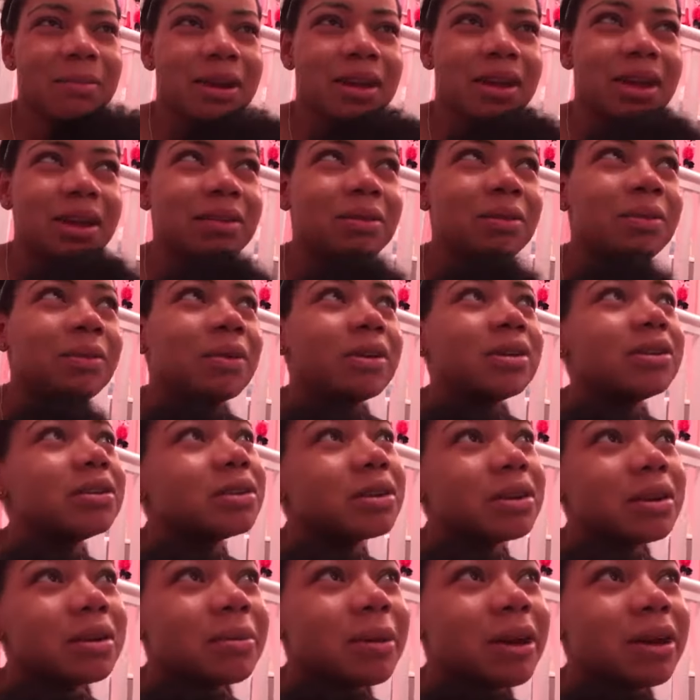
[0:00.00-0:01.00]
But I don't want her
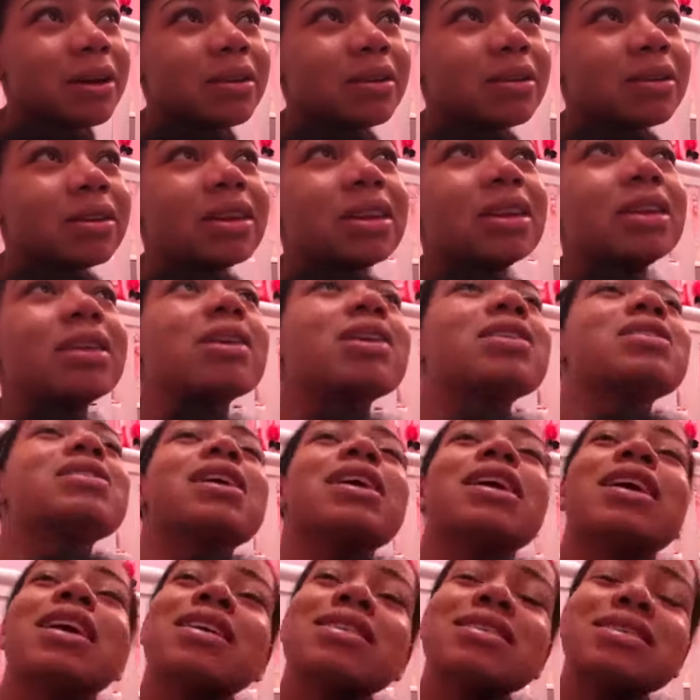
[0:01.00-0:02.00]
to go to bed early because
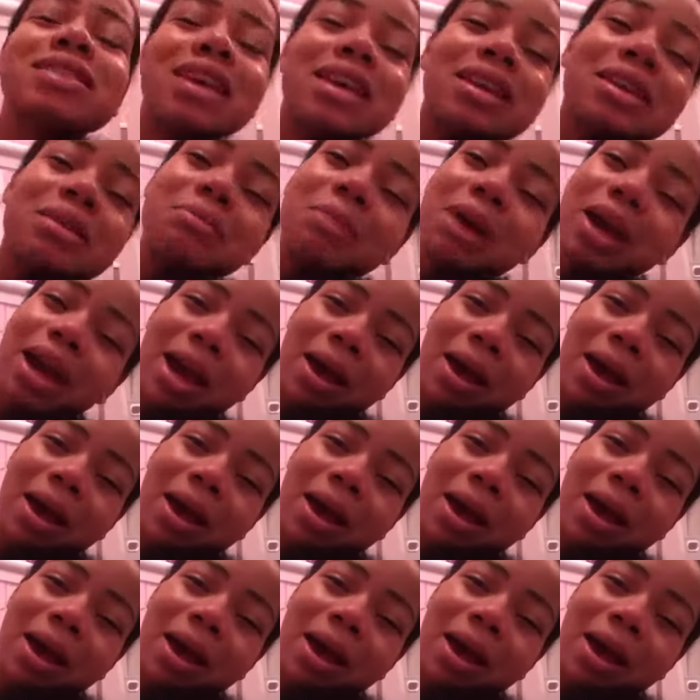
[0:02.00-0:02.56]
like I said in my